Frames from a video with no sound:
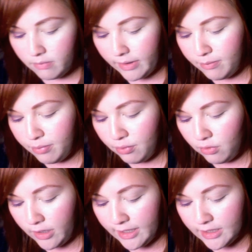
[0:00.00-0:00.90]
my
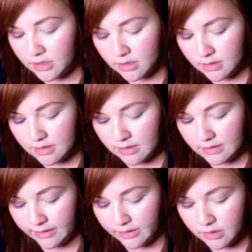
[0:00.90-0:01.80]
brush. This is
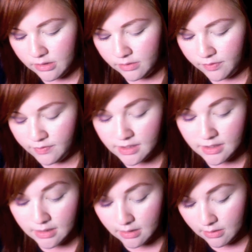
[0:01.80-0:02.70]
like a
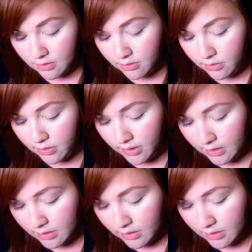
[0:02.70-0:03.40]
252.